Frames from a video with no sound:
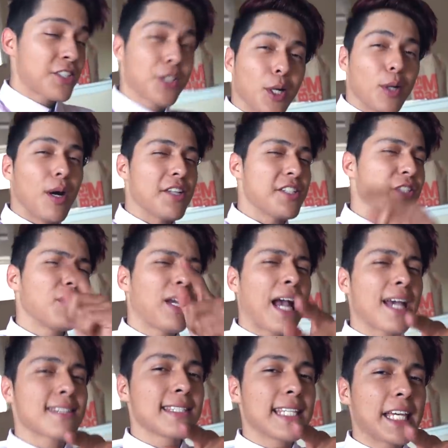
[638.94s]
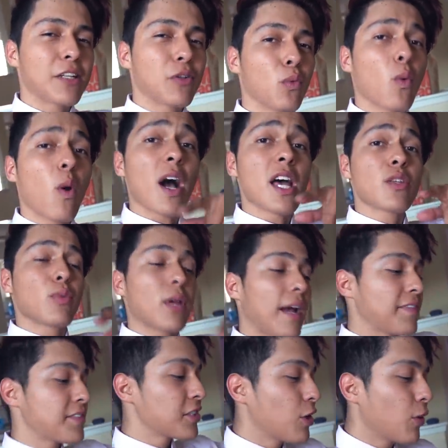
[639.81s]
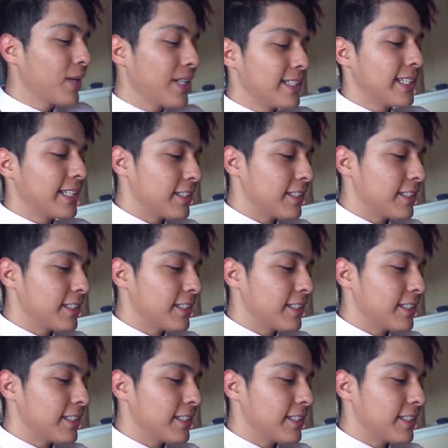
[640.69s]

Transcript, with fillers: so I'll see you guys later once we have to go eat